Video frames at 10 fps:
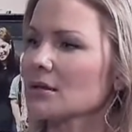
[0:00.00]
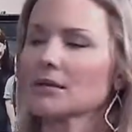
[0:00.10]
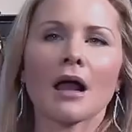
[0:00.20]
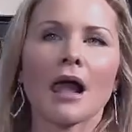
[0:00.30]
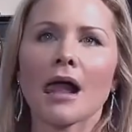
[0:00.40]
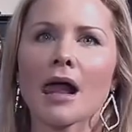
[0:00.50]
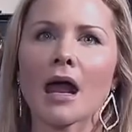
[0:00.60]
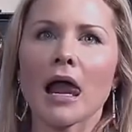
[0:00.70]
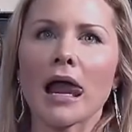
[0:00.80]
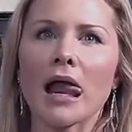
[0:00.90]

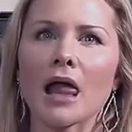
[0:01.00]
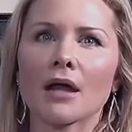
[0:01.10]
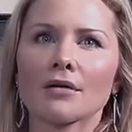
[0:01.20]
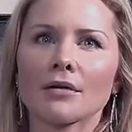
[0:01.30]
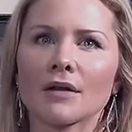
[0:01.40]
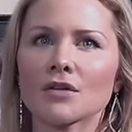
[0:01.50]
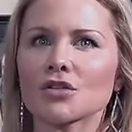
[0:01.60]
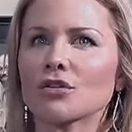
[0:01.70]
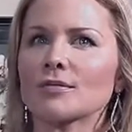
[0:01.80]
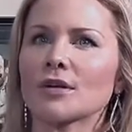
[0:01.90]
You get the
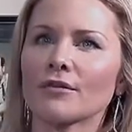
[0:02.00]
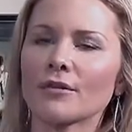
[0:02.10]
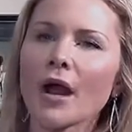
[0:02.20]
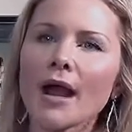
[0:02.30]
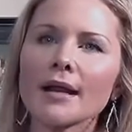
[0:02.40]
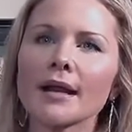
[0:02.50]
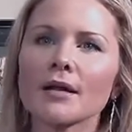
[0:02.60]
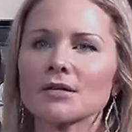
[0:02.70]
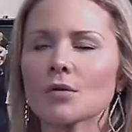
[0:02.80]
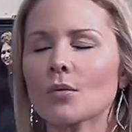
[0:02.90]
script on Friday
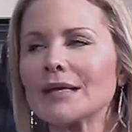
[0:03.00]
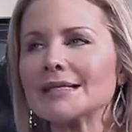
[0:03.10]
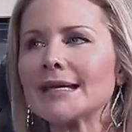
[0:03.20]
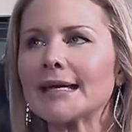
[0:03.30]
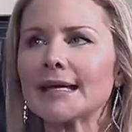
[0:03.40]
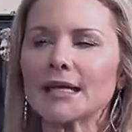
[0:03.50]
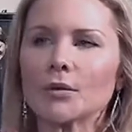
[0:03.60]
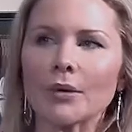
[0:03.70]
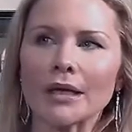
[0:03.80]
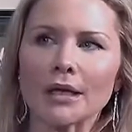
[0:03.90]
is what we did.
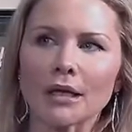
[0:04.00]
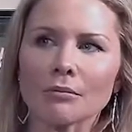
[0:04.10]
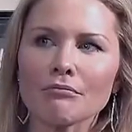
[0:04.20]
We